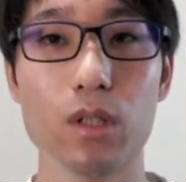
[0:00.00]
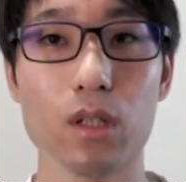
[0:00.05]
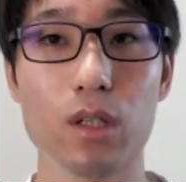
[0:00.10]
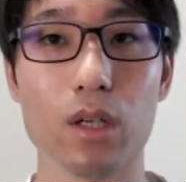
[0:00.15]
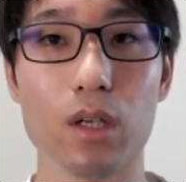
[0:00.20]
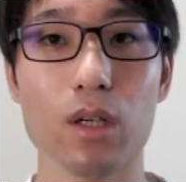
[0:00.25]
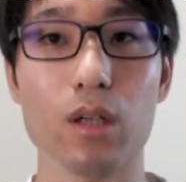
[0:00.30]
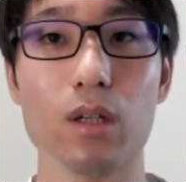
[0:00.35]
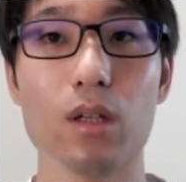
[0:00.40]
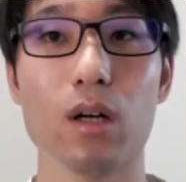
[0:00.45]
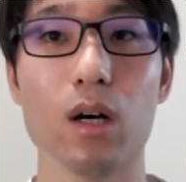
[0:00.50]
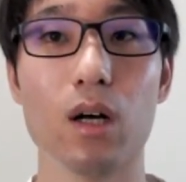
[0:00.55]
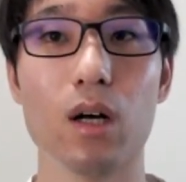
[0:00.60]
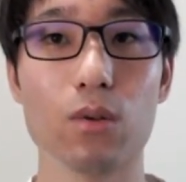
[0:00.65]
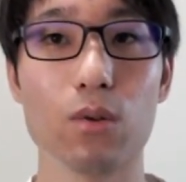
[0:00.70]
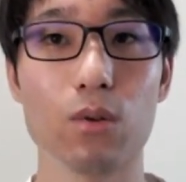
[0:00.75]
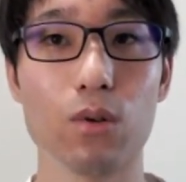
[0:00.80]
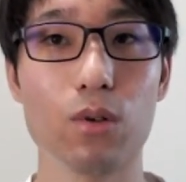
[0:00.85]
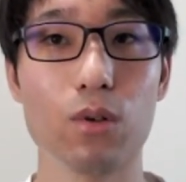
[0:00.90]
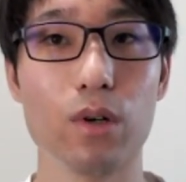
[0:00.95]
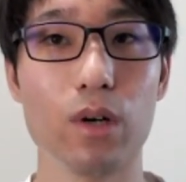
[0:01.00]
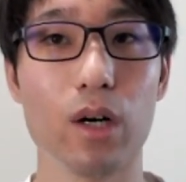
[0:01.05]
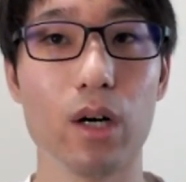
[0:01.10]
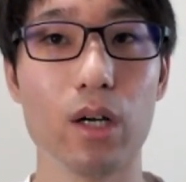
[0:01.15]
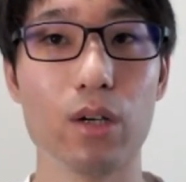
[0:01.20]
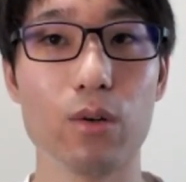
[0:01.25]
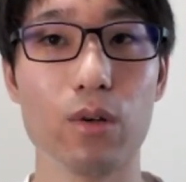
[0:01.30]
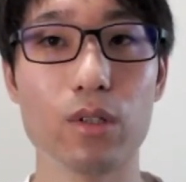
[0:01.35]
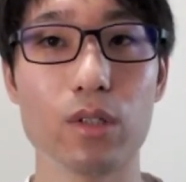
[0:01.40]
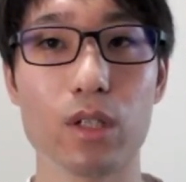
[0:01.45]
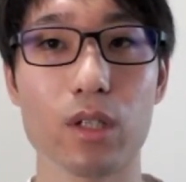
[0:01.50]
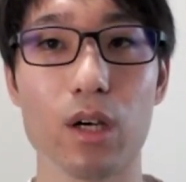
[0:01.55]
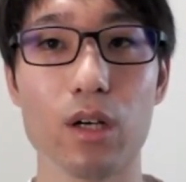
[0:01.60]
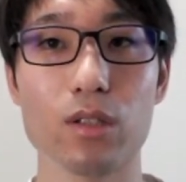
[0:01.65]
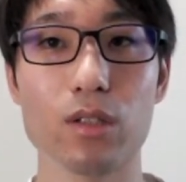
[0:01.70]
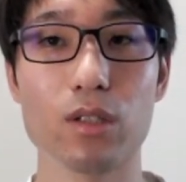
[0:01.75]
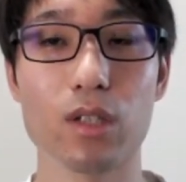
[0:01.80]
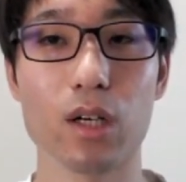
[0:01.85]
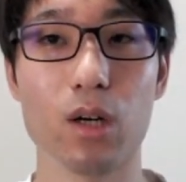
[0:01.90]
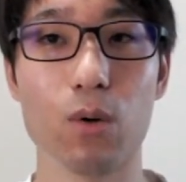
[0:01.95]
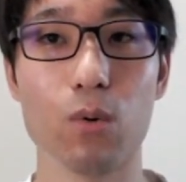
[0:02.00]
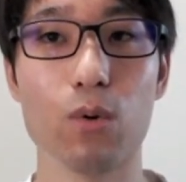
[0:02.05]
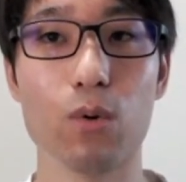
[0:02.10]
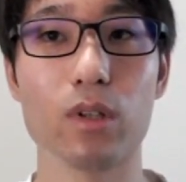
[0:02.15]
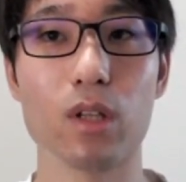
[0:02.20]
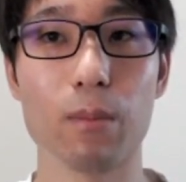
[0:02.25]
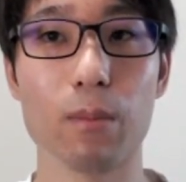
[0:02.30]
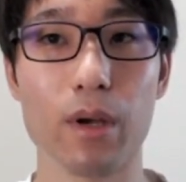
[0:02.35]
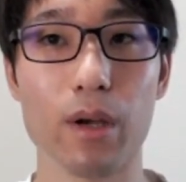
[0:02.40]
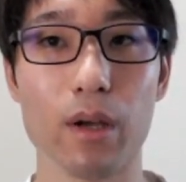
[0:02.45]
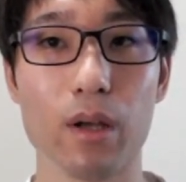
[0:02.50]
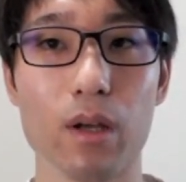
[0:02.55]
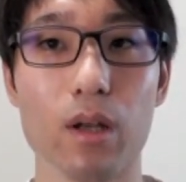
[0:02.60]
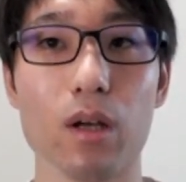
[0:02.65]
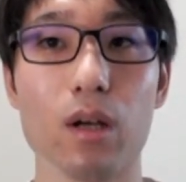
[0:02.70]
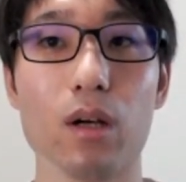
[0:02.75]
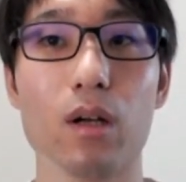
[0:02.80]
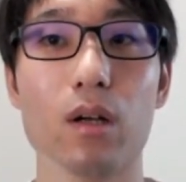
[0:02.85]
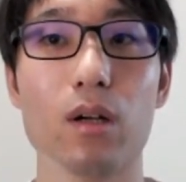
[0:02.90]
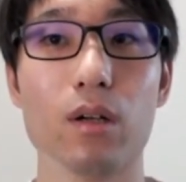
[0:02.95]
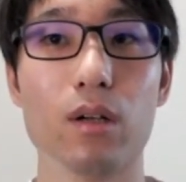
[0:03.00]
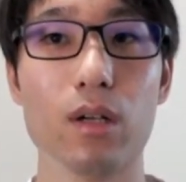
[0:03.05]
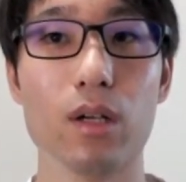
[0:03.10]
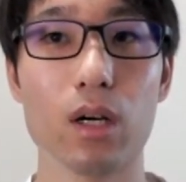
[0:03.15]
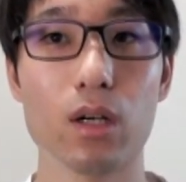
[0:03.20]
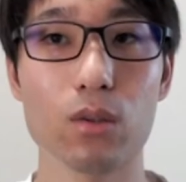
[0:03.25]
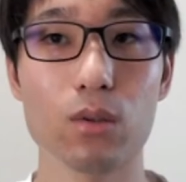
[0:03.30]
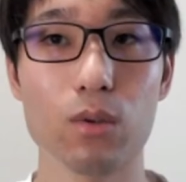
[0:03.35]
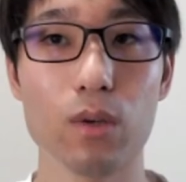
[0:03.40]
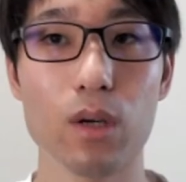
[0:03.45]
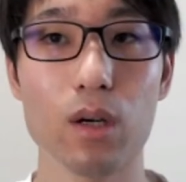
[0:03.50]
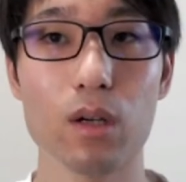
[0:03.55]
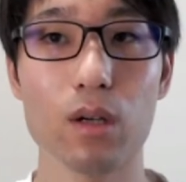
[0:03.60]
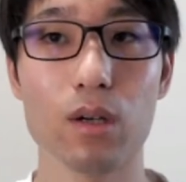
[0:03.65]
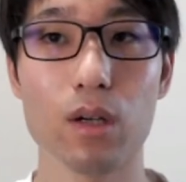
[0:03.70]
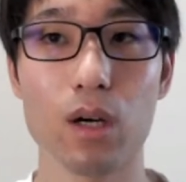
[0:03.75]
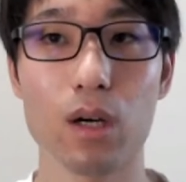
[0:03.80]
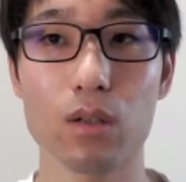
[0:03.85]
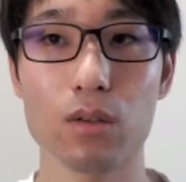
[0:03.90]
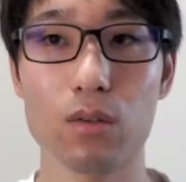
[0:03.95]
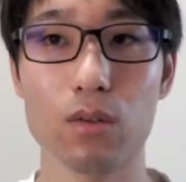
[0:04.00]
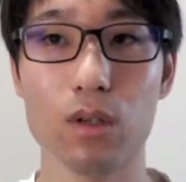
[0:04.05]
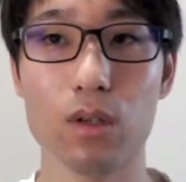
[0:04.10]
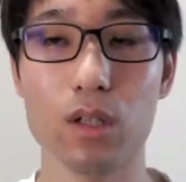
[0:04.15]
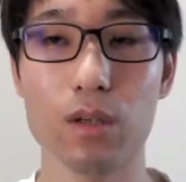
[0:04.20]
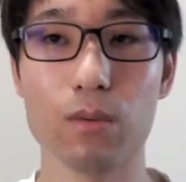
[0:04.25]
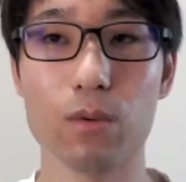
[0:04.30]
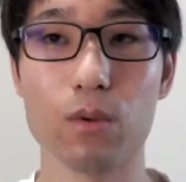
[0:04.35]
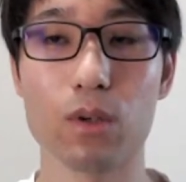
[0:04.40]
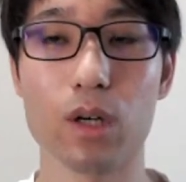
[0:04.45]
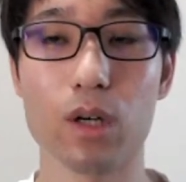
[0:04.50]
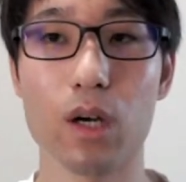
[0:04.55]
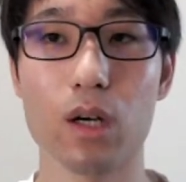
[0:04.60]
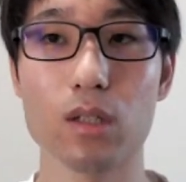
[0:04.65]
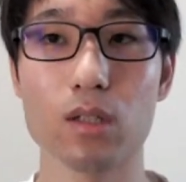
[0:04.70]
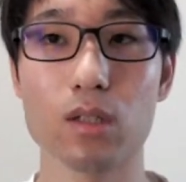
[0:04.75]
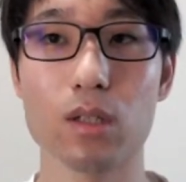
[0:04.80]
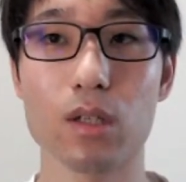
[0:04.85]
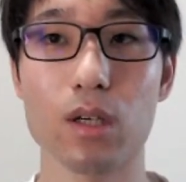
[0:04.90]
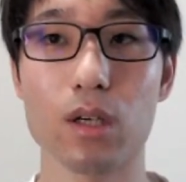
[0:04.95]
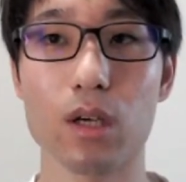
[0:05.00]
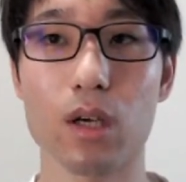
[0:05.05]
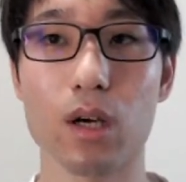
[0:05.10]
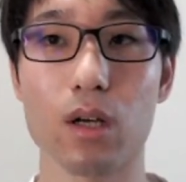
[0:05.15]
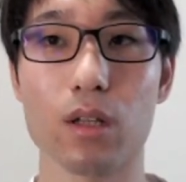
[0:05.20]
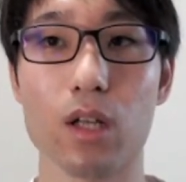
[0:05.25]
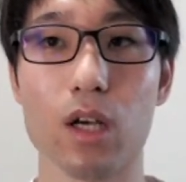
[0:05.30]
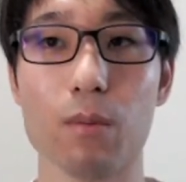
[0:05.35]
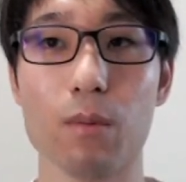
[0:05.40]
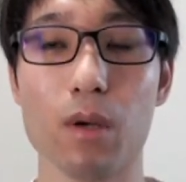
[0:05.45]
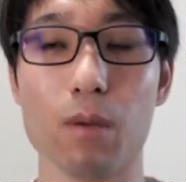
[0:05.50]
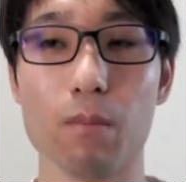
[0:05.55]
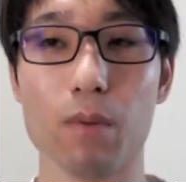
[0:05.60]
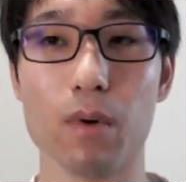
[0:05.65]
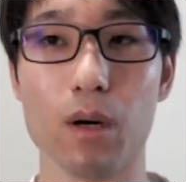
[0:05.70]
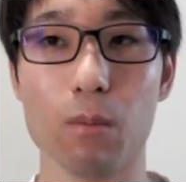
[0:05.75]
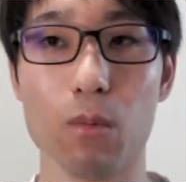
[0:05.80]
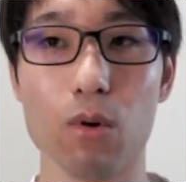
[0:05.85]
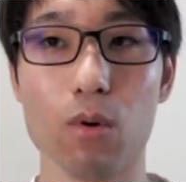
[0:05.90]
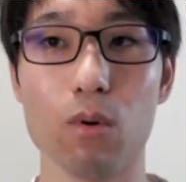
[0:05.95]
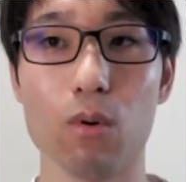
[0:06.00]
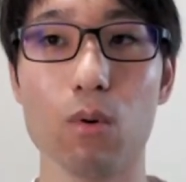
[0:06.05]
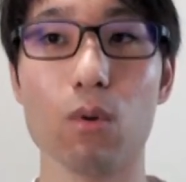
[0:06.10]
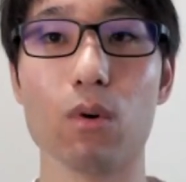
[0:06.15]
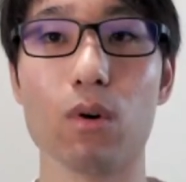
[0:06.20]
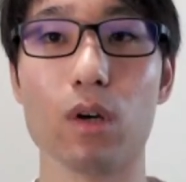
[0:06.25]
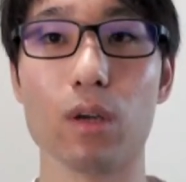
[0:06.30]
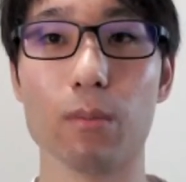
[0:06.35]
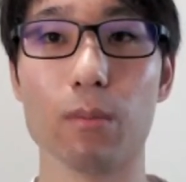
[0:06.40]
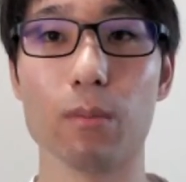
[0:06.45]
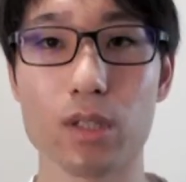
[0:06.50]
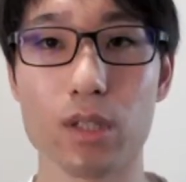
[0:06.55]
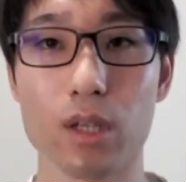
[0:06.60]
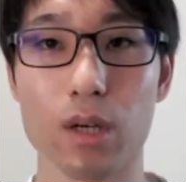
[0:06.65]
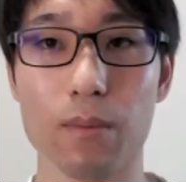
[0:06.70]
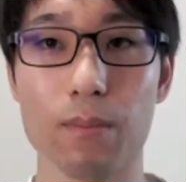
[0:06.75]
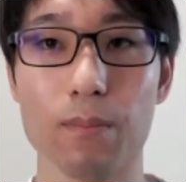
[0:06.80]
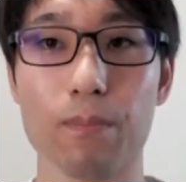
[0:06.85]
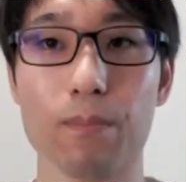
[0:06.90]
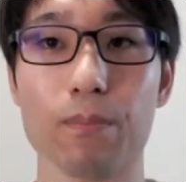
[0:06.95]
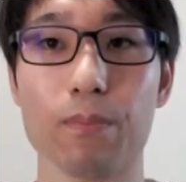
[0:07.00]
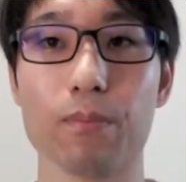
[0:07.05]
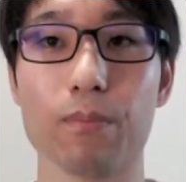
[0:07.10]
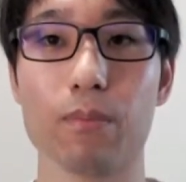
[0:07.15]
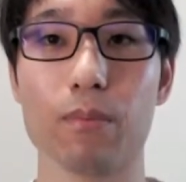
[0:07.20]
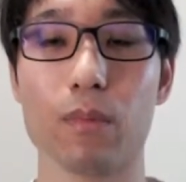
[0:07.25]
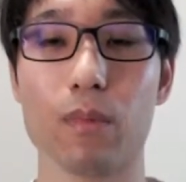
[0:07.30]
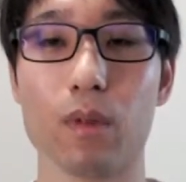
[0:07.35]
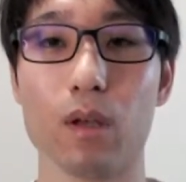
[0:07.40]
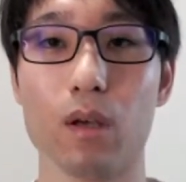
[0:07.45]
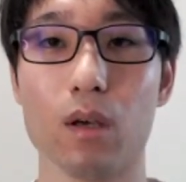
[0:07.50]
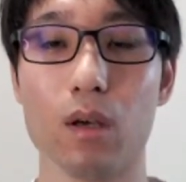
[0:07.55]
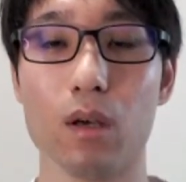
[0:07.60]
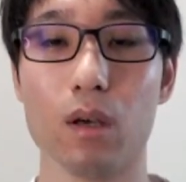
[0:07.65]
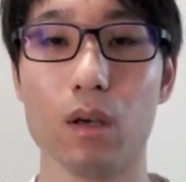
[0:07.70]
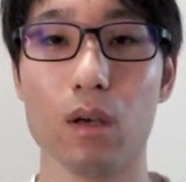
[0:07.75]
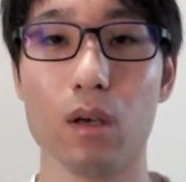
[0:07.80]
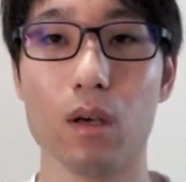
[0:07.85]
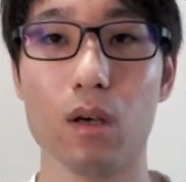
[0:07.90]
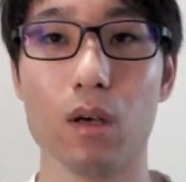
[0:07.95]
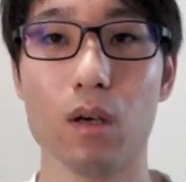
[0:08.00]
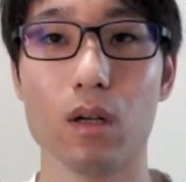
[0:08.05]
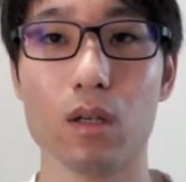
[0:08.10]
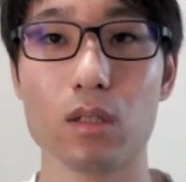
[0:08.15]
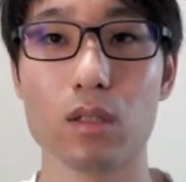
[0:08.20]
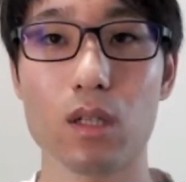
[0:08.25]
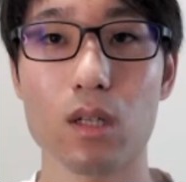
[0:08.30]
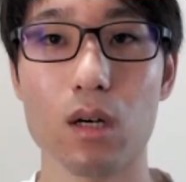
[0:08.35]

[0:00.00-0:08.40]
Especially in our team, there are many Android and iOS developers, and many members had no experience in React or React Native development.